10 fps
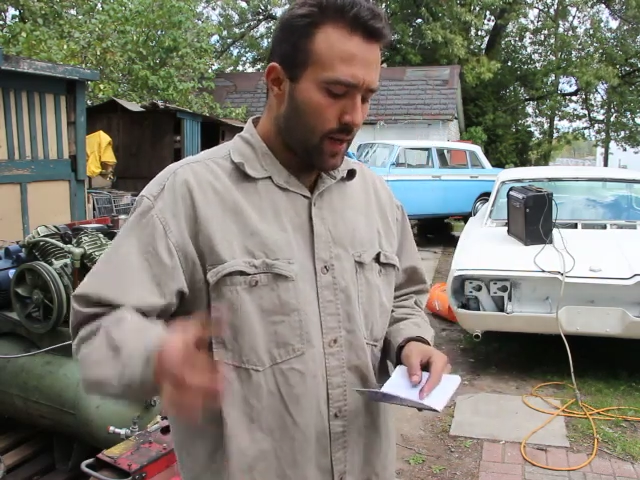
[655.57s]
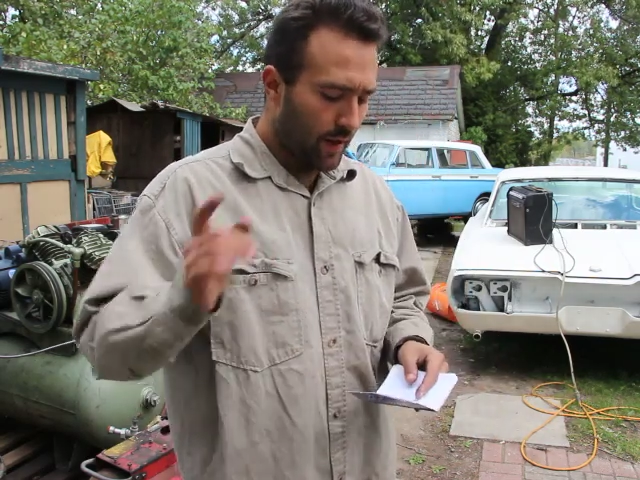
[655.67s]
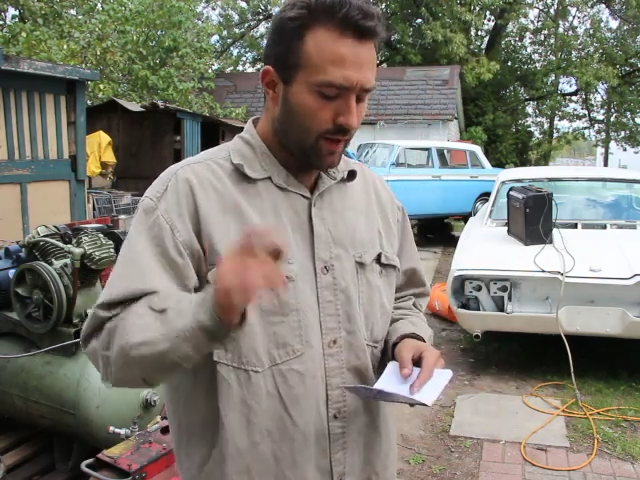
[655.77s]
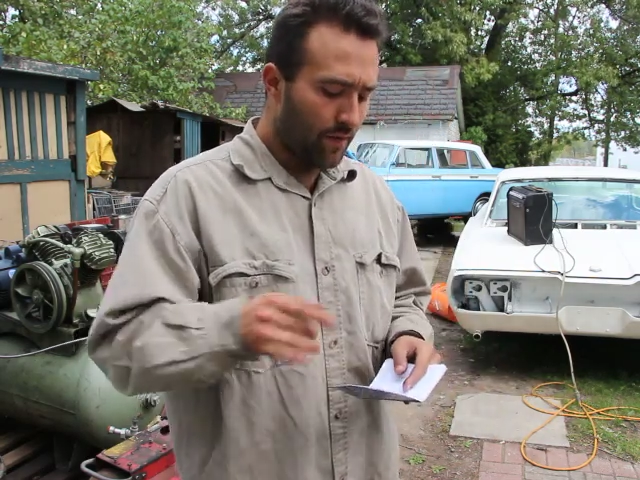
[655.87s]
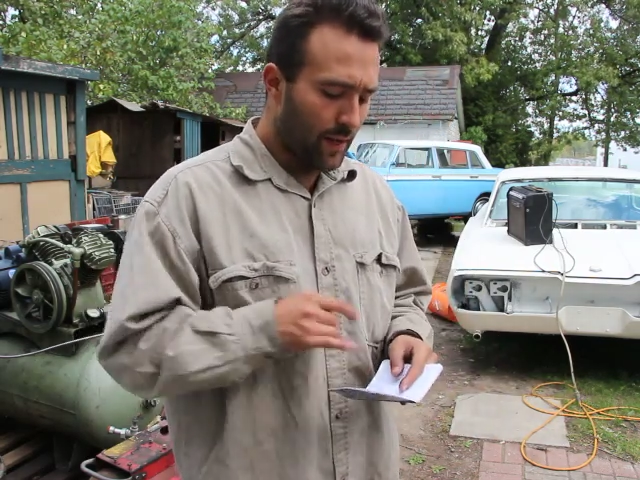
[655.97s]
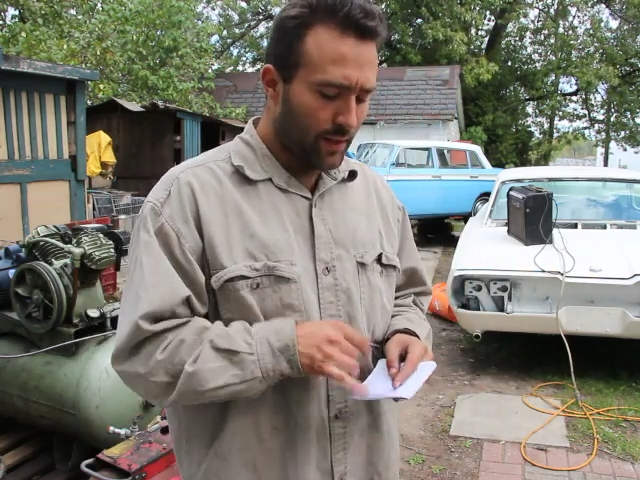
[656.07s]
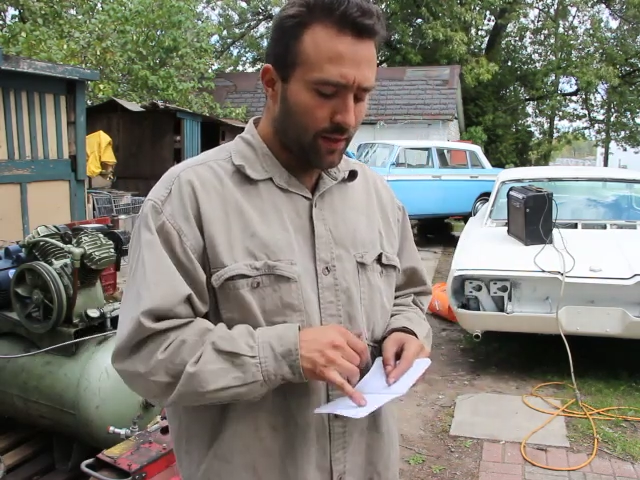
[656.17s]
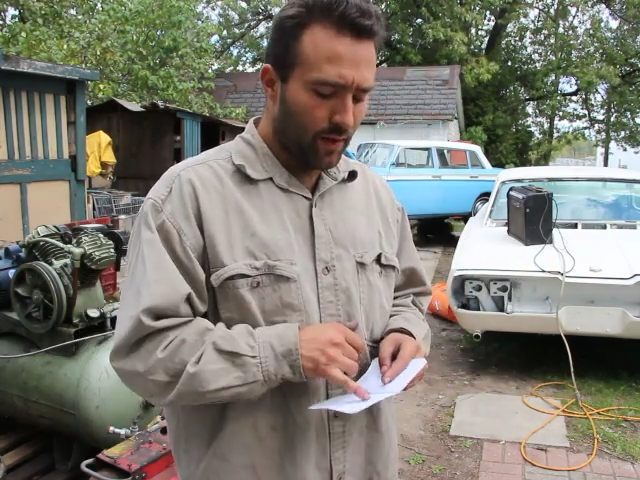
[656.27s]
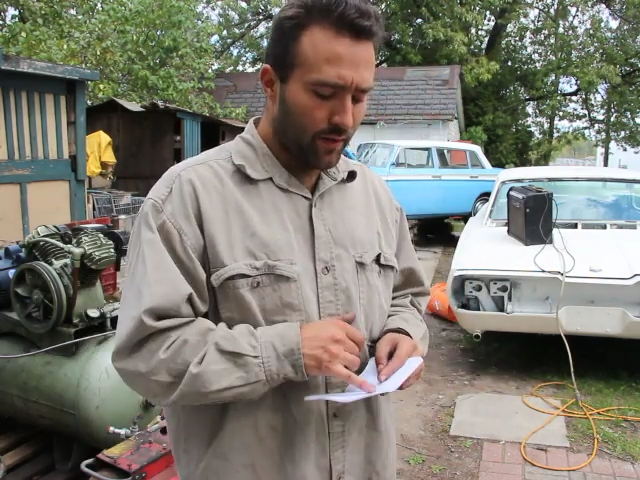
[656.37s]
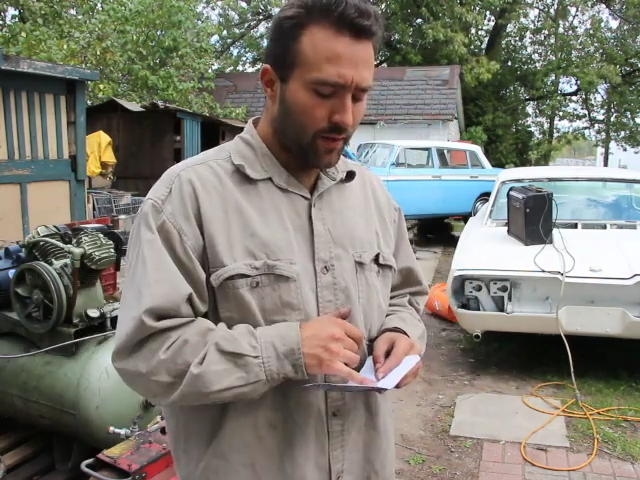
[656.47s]
And then
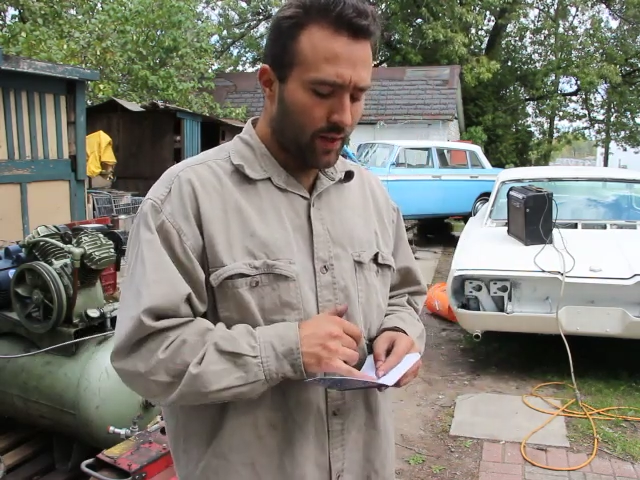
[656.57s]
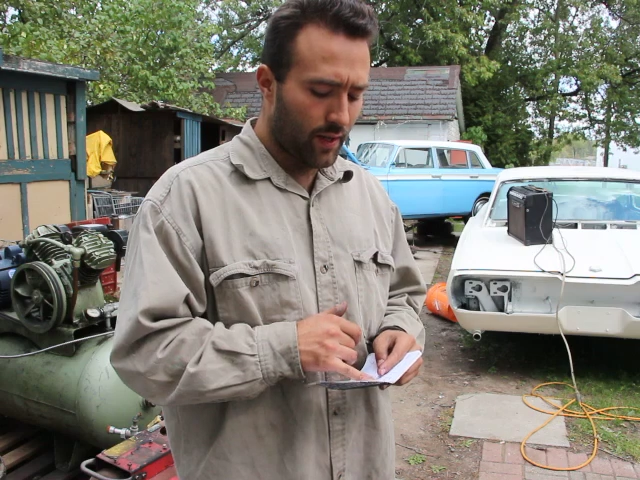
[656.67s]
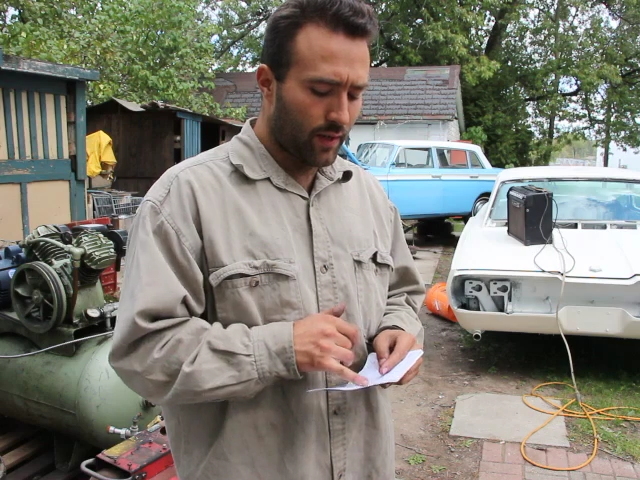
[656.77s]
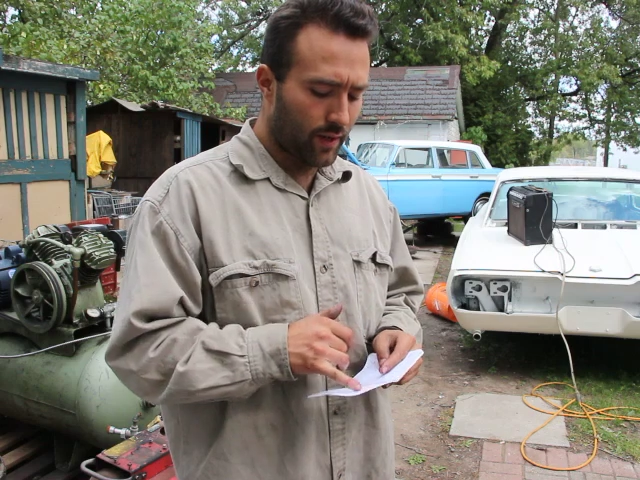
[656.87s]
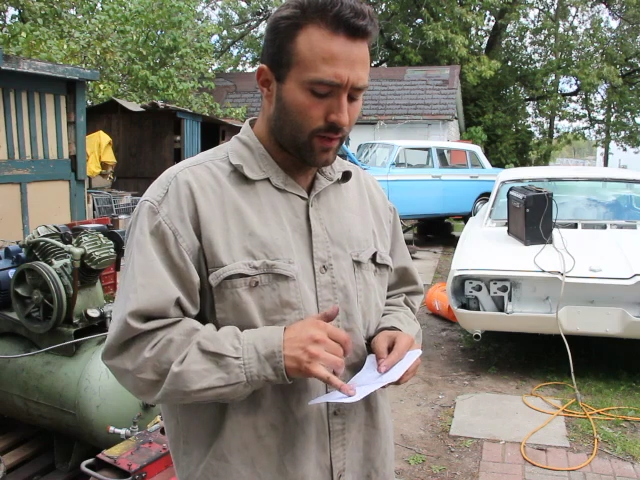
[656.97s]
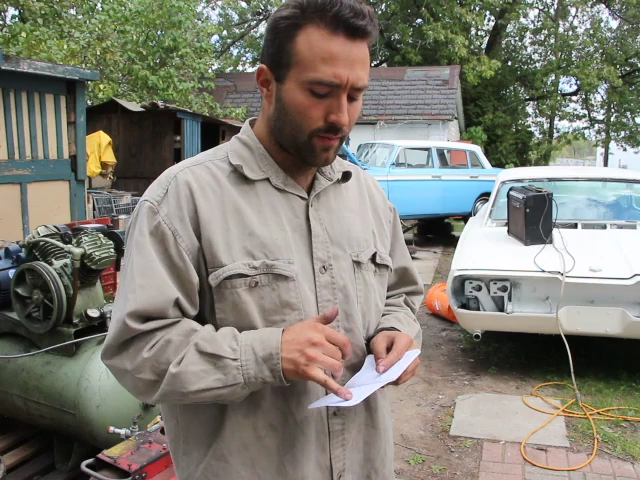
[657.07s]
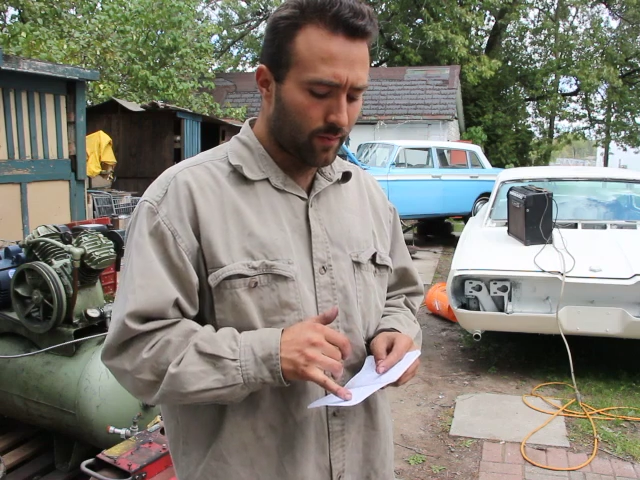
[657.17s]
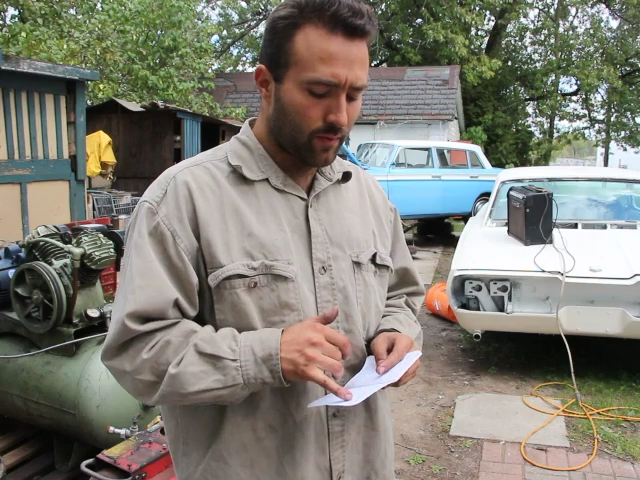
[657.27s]
finally, on the